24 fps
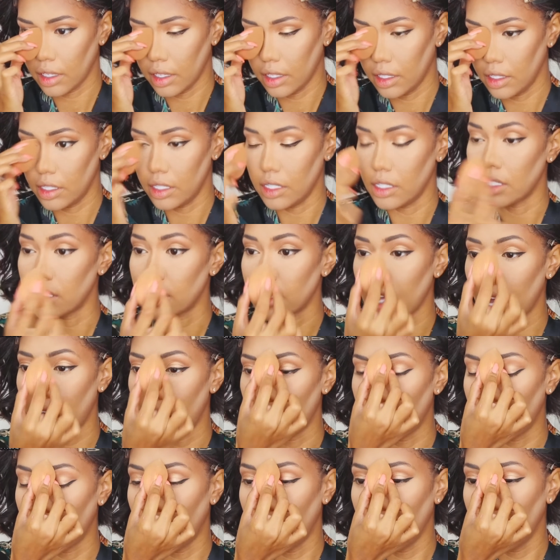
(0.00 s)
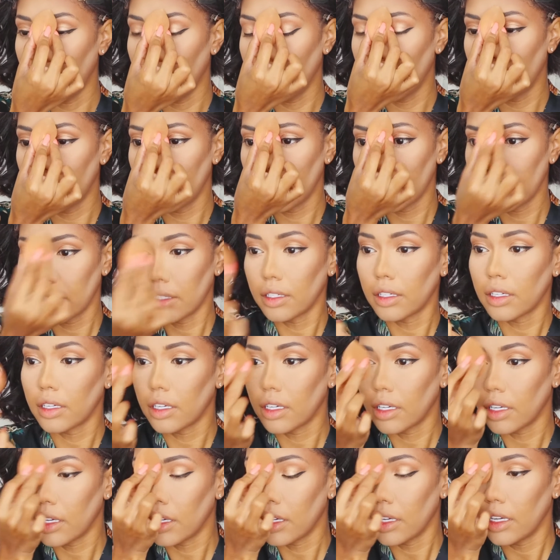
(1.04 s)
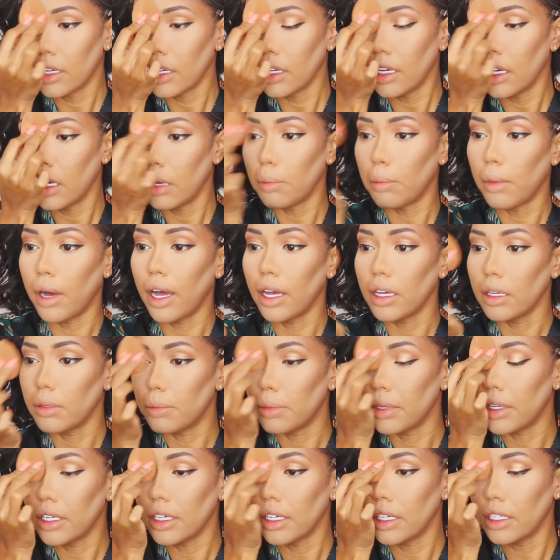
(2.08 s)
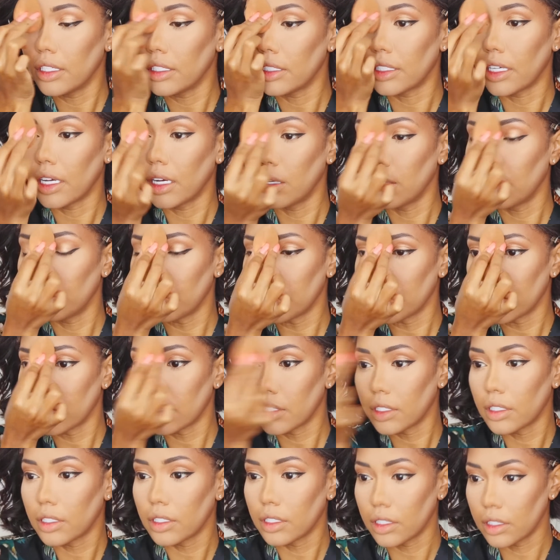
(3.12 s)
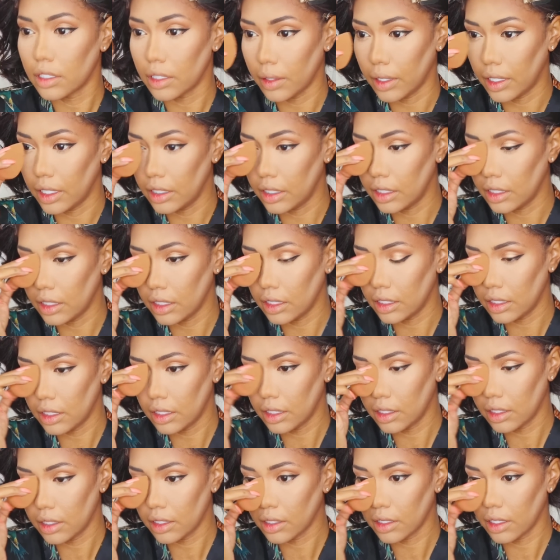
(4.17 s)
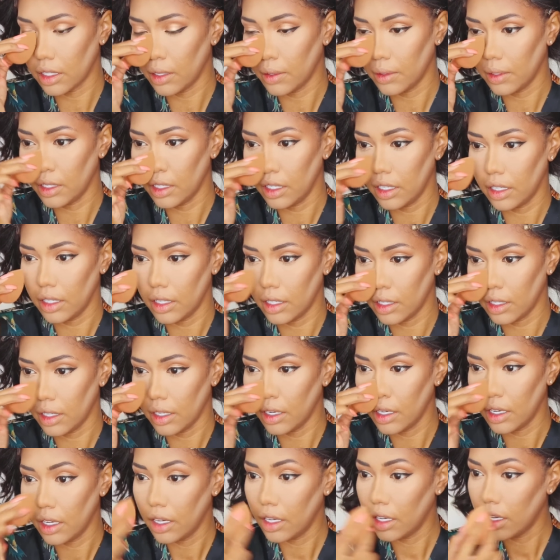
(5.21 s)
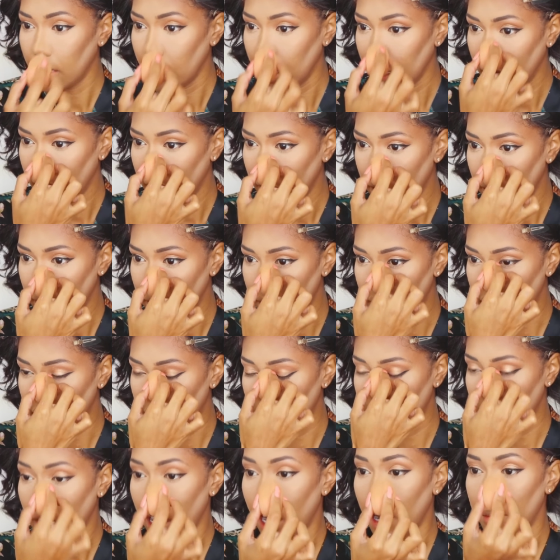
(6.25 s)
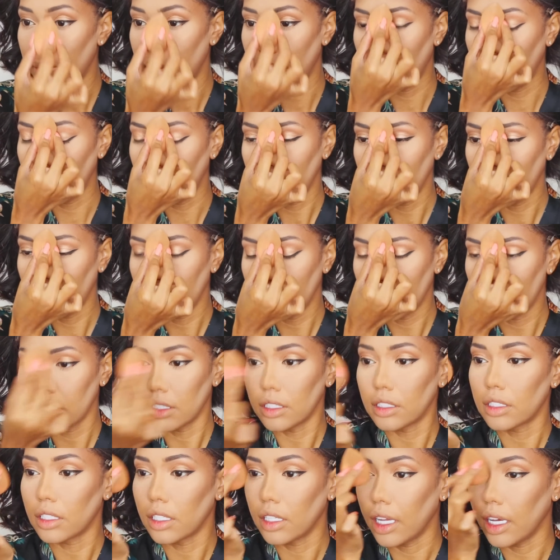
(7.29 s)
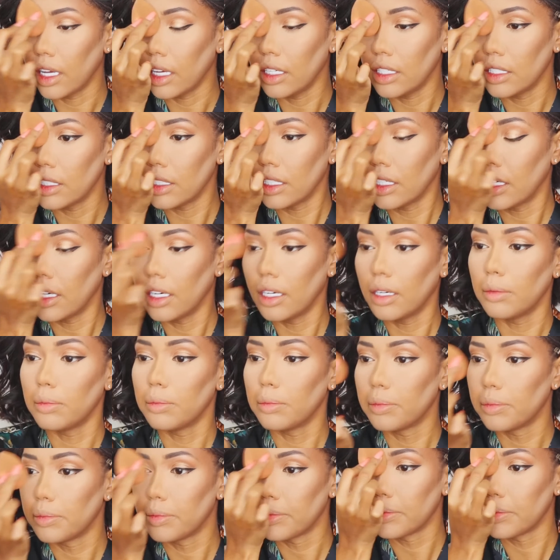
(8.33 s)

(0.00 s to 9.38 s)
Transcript: and just tap on it. In my opinion, this helps. So I just go here and just tap on it. It just lightens it up.